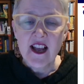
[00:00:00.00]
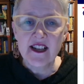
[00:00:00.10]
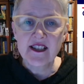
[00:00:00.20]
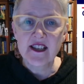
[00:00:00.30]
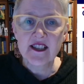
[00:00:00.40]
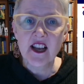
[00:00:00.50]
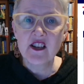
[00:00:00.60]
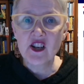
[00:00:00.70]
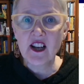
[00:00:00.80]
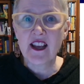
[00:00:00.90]
it's
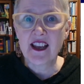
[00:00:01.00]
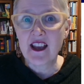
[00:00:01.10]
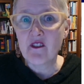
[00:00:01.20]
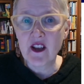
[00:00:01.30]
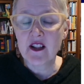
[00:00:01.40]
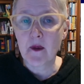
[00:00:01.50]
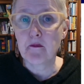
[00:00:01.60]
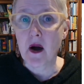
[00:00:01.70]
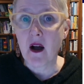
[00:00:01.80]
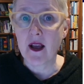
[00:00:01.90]
essentially giving the
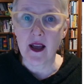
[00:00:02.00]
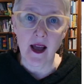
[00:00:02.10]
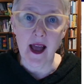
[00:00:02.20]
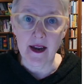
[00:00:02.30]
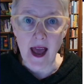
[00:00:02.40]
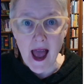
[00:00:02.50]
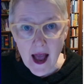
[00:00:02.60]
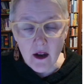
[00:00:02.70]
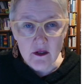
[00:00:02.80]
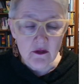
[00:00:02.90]
buyer an
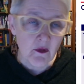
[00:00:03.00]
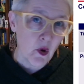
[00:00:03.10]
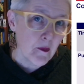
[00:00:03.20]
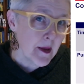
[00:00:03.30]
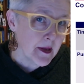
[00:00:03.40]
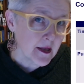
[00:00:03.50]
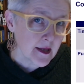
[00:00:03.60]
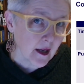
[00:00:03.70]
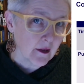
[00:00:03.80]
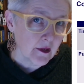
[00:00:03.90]
out, or maybe the
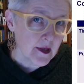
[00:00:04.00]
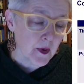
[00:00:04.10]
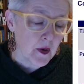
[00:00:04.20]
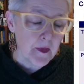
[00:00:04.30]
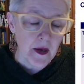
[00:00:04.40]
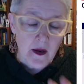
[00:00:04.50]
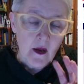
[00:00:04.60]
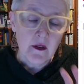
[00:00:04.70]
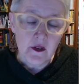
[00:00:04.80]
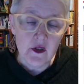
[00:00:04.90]
seller as well, but
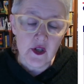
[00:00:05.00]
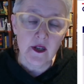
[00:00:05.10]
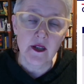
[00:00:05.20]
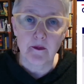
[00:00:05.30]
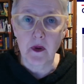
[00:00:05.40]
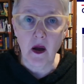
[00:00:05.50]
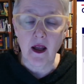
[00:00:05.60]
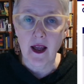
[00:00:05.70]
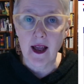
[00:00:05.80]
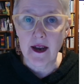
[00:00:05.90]
usually the
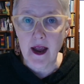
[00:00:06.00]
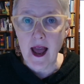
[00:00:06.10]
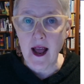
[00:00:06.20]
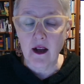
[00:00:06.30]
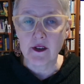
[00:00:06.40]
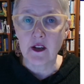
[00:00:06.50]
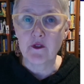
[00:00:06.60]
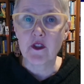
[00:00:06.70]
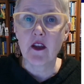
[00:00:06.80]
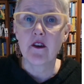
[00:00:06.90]
buyer an out
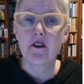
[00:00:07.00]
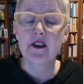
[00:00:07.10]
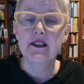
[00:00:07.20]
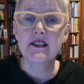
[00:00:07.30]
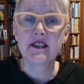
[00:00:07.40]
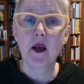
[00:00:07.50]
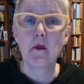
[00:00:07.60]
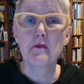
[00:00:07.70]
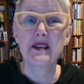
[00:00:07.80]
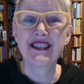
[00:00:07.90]
if there is
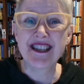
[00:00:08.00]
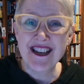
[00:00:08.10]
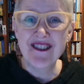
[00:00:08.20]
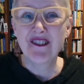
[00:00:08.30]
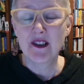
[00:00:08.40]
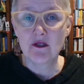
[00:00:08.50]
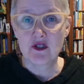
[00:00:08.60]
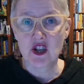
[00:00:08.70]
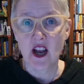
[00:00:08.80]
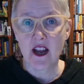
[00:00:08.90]
some material
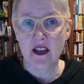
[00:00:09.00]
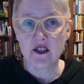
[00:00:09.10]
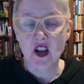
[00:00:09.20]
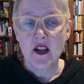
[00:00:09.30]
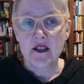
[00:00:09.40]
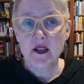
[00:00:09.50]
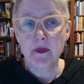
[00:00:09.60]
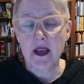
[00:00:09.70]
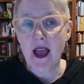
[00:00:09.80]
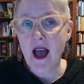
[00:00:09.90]
change,
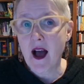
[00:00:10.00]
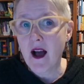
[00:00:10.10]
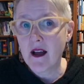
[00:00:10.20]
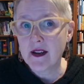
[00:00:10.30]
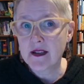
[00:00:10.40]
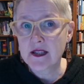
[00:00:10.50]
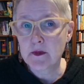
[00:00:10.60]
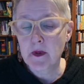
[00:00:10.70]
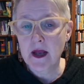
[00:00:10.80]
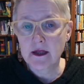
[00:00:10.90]
something
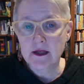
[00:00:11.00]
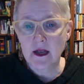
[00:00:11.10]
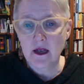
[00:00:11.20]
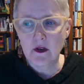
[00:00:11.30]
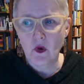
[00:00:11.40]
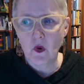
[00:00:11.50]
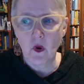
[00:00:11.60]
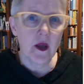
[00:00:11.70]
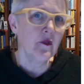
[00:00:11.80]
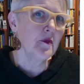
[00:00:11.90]
unexpected
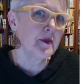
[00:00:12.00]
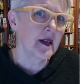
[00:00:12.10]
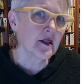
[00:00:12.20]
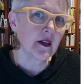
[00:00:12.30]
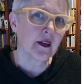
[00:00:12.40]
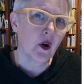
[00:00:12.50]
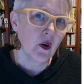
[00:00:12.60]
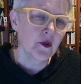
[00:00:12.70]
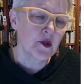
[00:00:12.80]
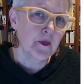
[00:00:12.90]
or even potentially
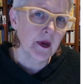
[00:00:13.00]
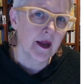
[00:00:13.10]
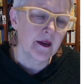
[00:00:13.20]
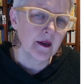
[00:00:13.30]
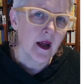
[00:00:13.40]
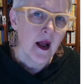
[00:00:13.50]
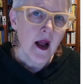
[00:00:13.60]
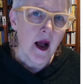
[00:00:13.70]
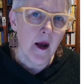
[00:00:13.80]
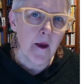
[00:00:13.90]
contemplated,
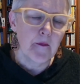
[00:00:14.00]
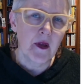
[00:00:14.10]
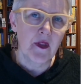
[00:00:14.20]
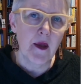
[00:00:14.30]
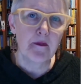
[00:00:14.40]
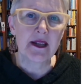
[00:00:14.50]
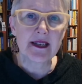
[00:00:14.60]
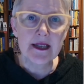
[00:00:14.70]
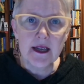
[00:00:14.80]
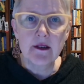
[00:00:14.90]
uh, but that
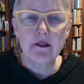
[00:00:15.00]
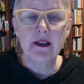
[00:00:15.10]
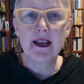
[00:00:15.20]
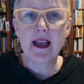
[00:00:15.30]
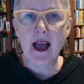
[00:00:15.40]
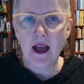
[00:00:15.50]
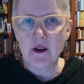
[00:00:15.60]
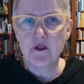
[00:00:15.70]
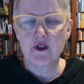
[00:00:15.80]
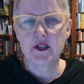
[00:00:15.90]
materially
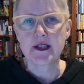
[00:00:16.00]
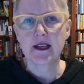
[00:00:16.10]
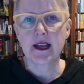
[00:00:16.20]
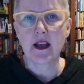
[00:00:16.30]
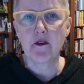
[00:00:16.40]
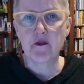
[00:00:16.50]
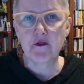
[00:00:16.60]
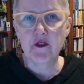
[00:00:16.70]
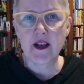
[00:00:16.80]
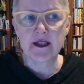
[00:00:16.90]
adversely
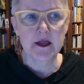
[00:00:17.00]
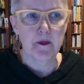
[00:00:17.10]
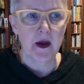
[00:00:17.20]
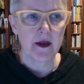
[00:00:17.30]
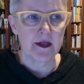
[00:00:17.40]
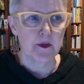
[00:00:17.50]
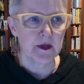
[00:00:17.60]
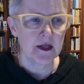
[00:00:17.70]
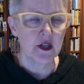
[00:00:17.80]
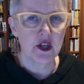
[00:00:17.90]
affects the party's
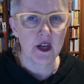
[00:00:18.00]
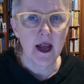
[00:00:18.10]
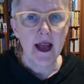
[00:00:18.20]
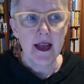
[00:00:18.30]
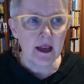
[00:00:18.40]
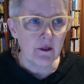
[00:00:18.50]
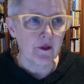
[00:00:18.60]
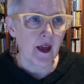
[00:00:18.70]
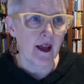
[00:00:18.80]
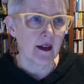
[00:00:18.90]
position if
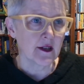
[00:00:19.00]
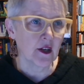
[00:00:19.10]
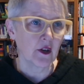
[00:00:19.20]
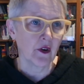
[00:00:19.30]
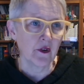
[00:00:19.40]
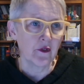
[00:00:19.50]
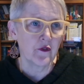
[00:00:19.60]
they are to go